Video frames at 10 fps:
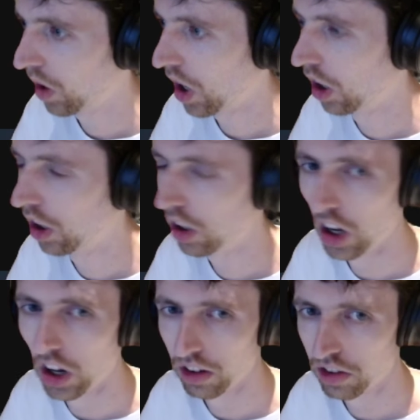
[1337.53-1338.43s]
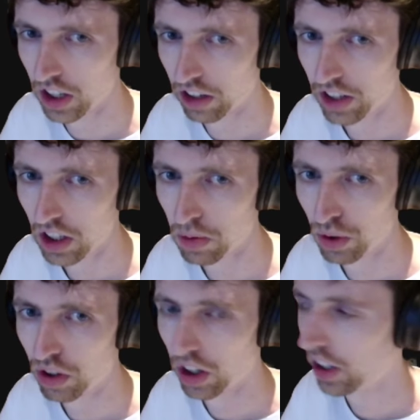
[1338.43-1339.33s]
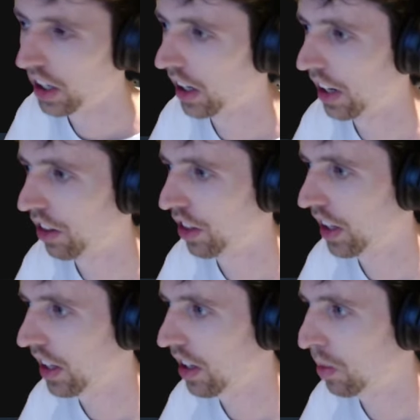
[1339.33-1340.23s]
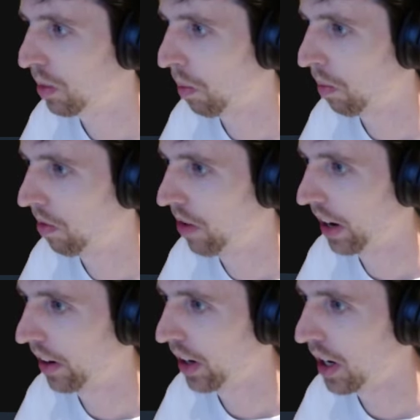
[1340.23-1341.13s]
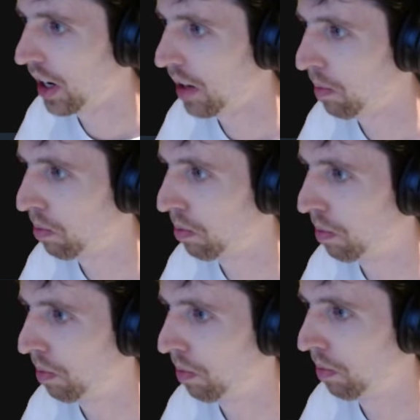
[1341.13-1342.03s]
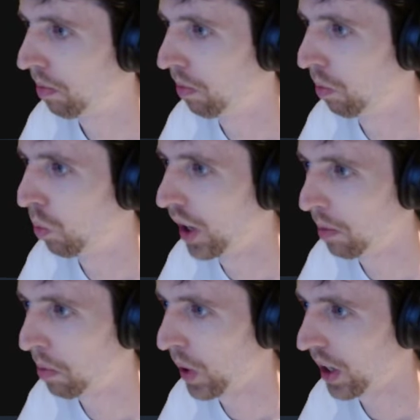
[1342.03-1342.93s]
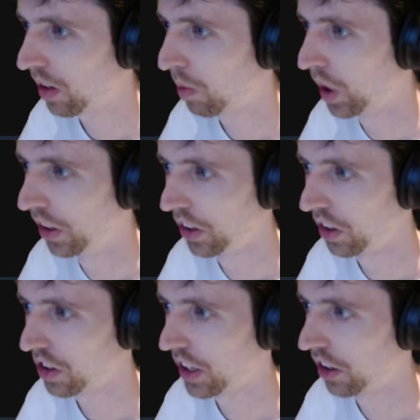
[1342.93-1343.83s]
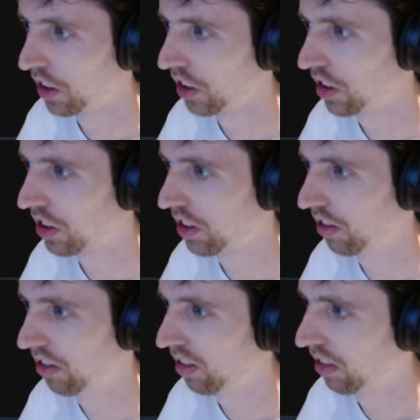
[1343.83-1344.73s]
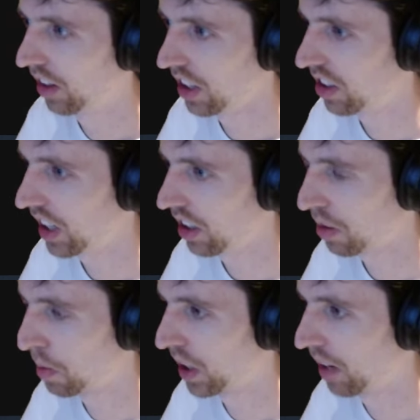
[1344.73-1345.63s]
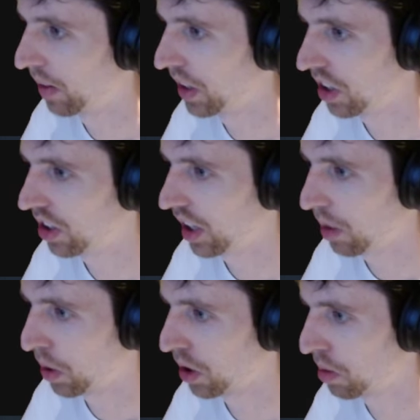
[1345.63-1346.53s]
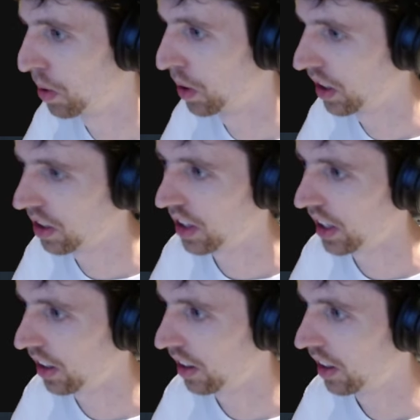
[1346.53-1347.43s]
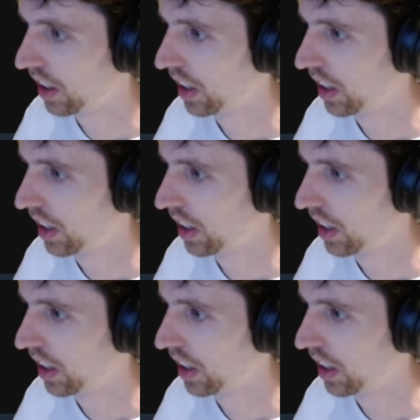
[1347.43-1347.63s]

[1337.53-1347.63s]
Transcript: a lot of stuff needs moved around here. I think these very 1 point wonders that are just this thing does more damage, this thing procs more, this thing